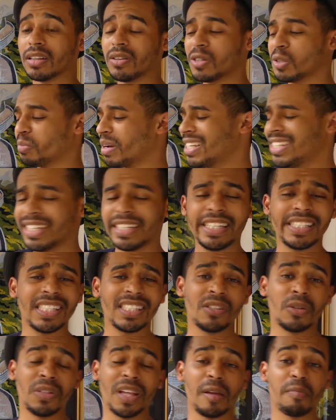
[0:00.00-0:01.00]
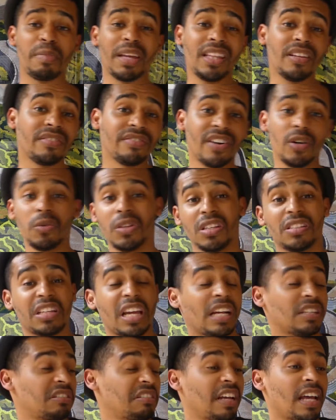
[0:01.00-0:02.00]
It's basically just to take better photos
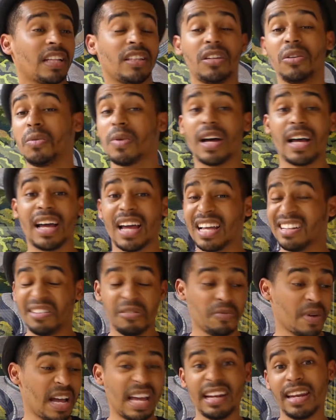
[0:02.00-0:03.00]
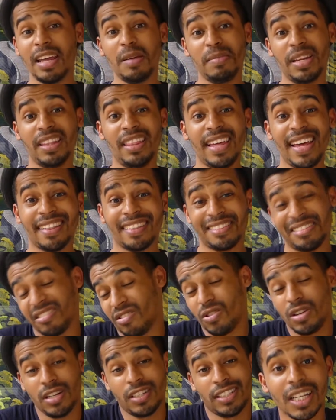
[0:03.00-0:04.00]
actually. I don't know why I named it that.
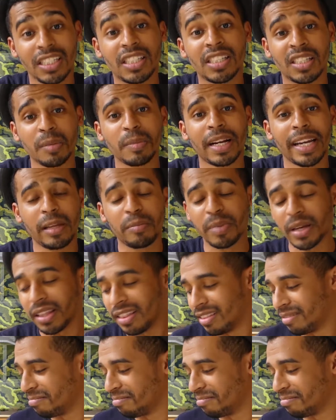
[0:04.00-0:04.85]
Honestly, it's just some clickbait.